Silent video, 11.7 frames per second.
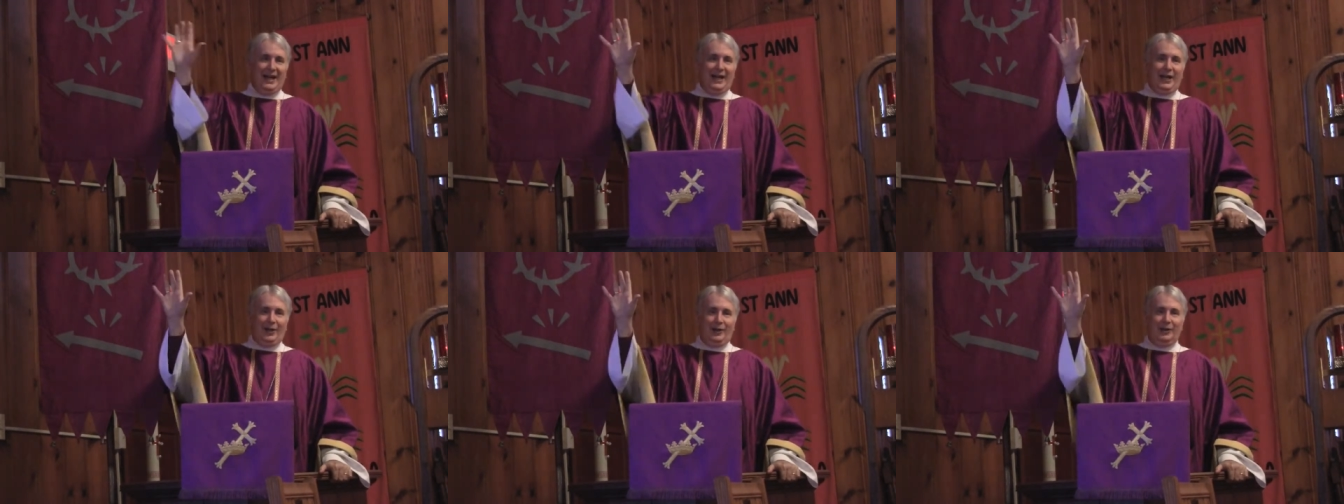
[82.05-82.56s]

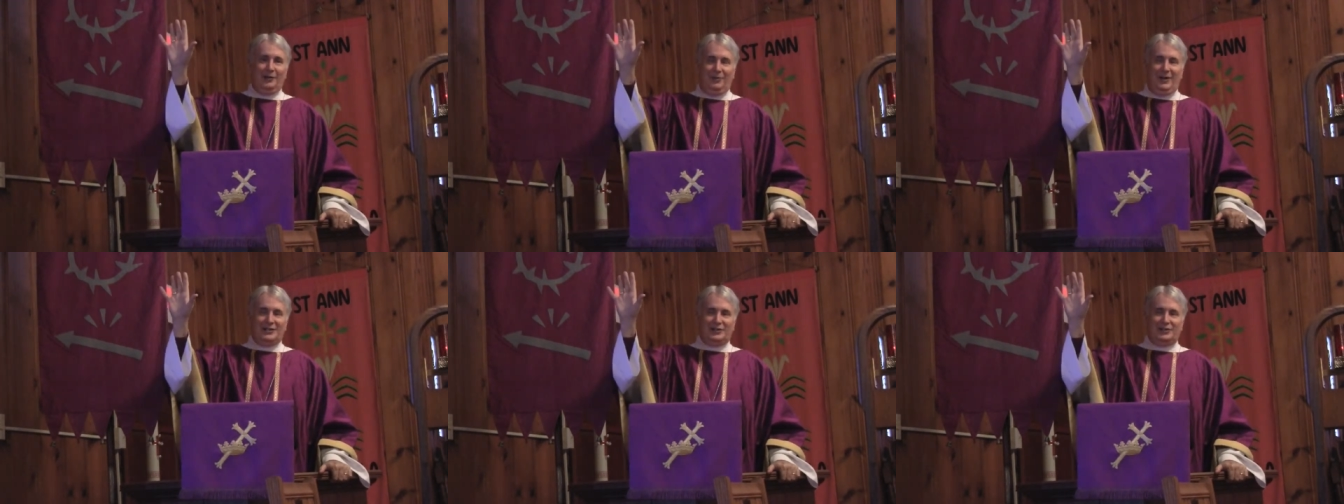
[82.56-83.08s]
Hail
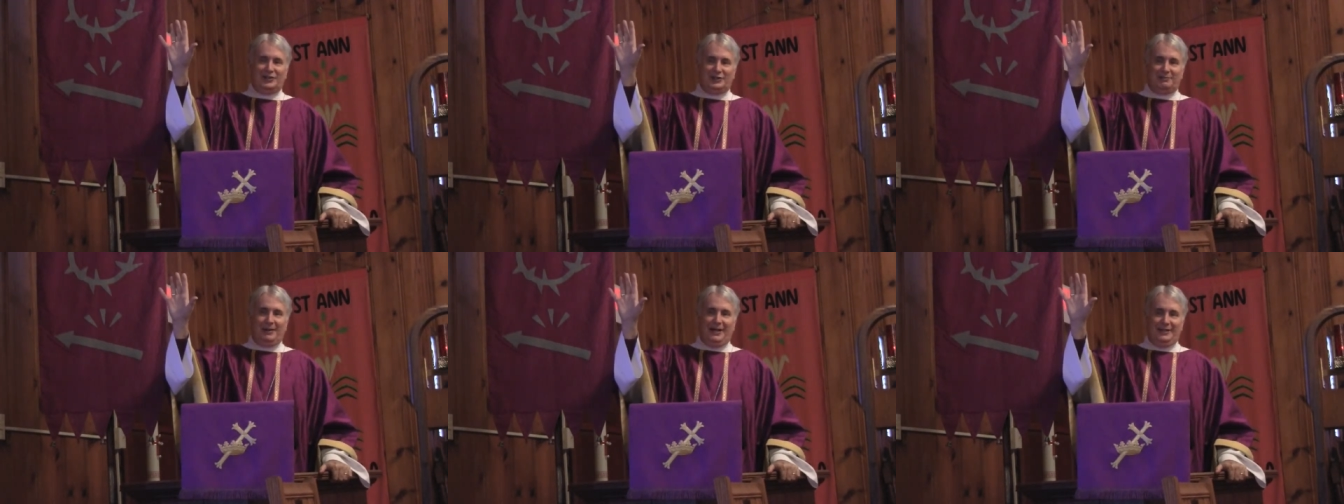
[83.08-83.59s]
once
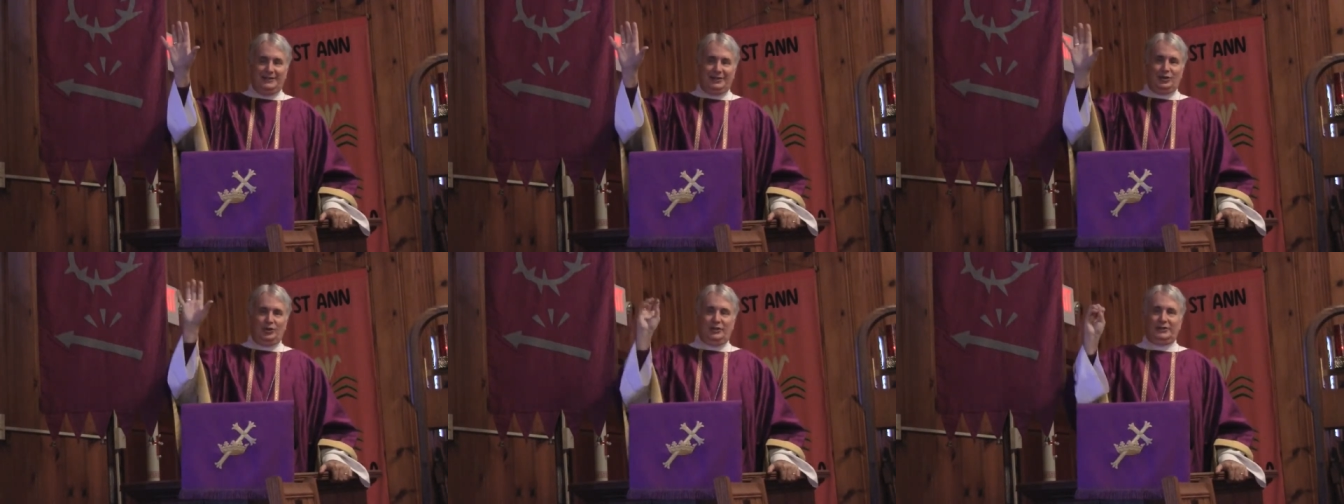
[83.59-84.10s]
despised
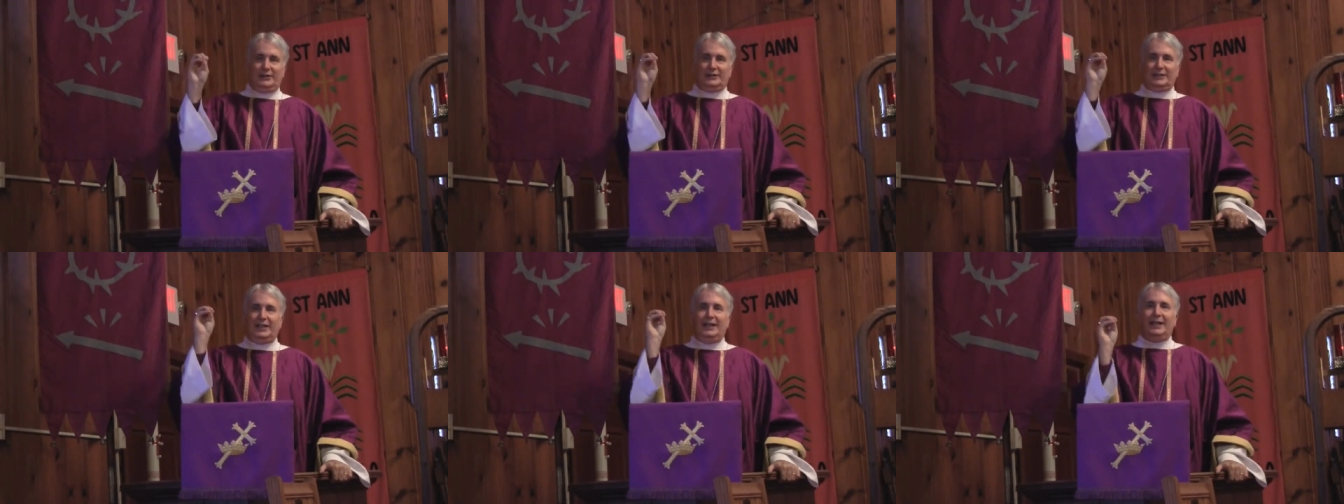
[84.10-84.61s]

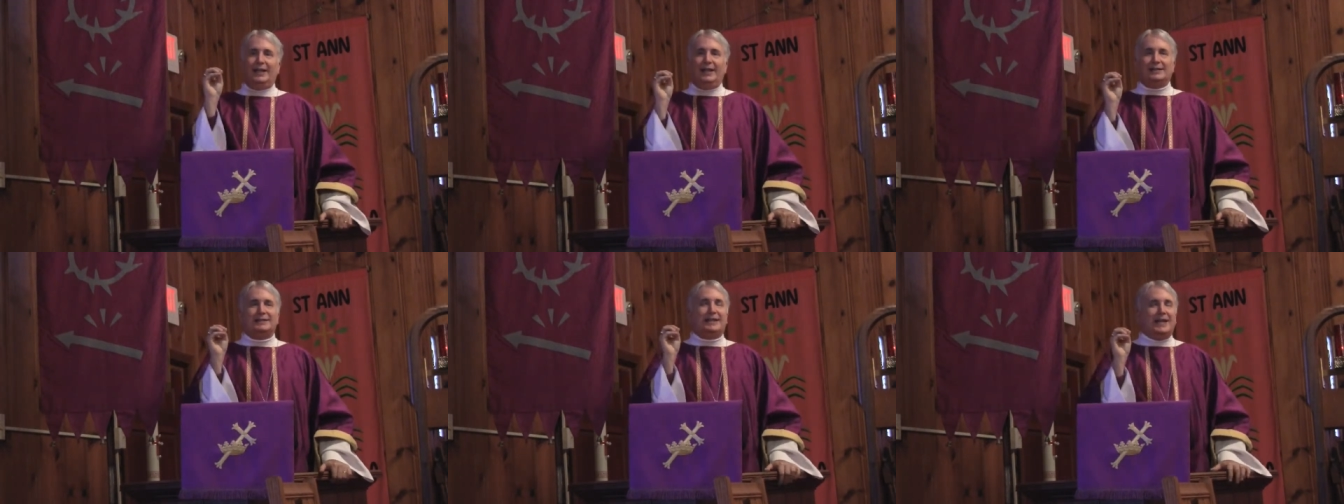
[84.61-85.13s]
Jesus,
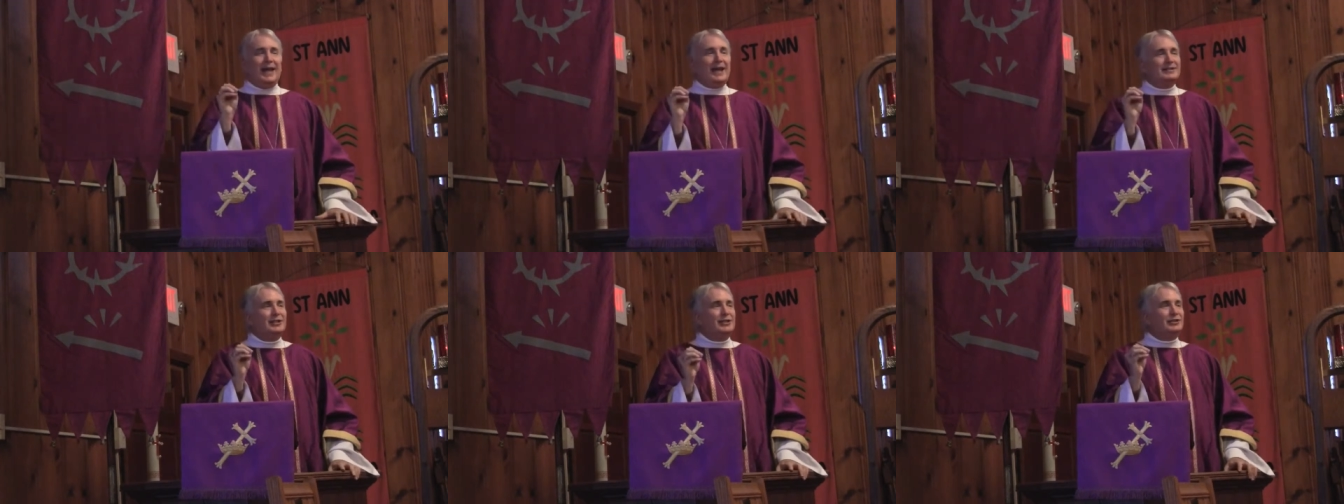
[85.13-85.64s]
is the
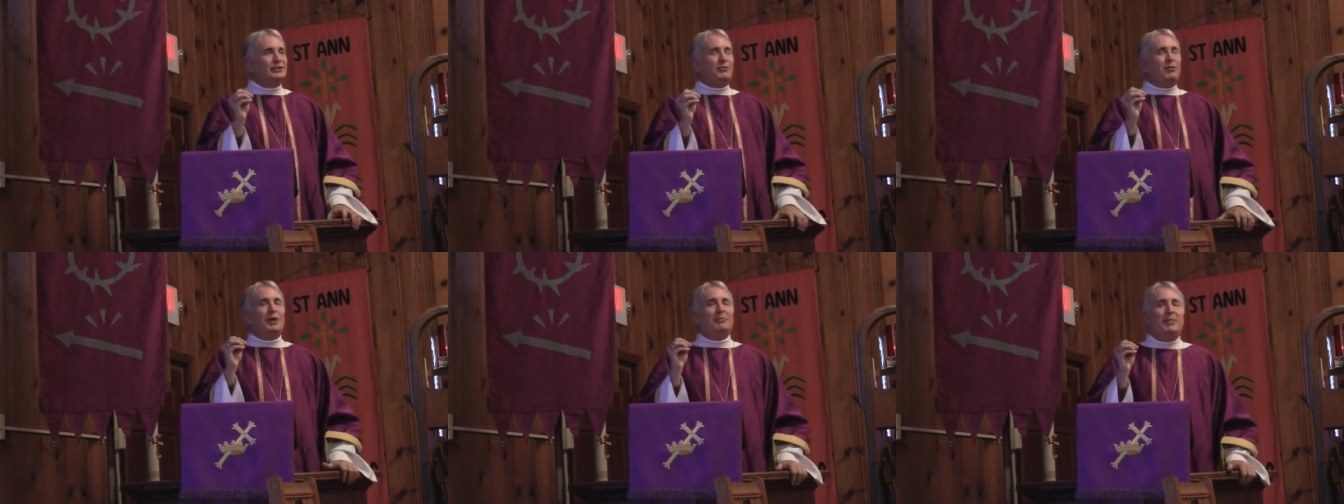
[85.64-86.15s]
essence
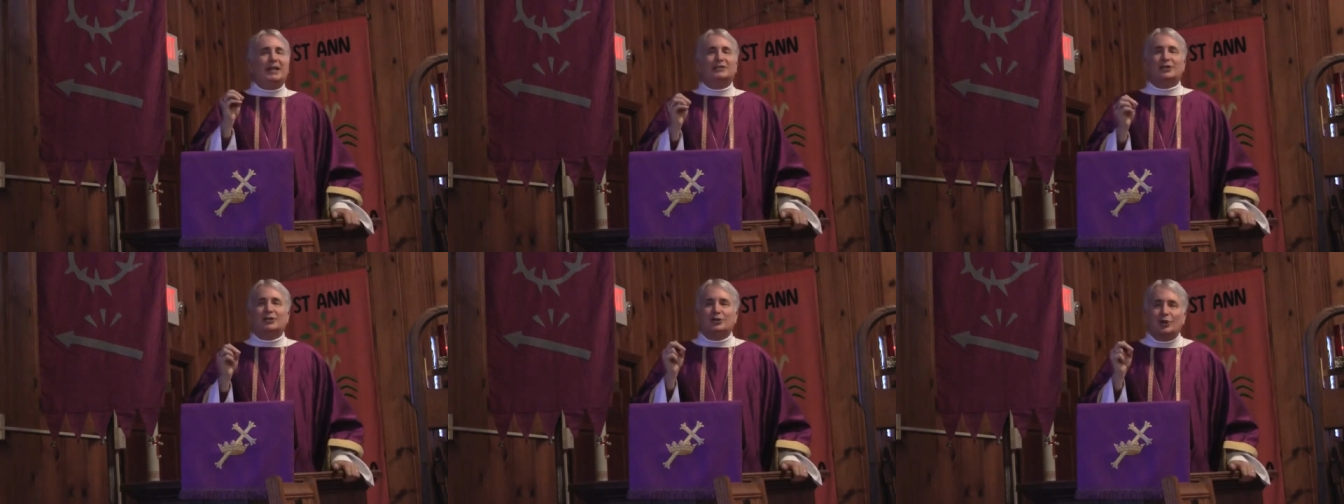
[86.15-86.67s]
of what
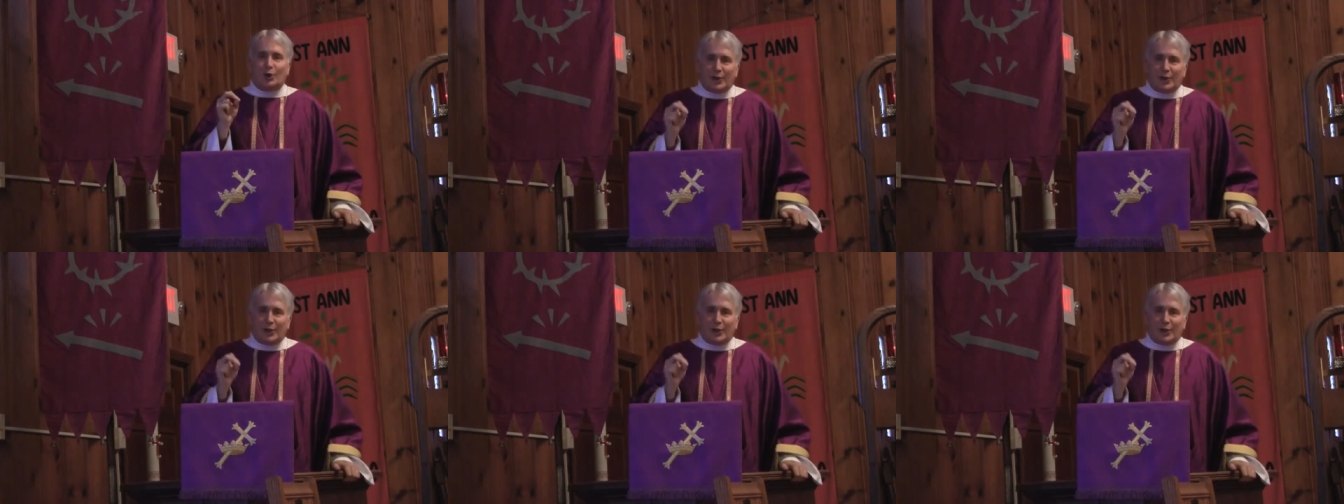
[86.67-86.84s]
makes us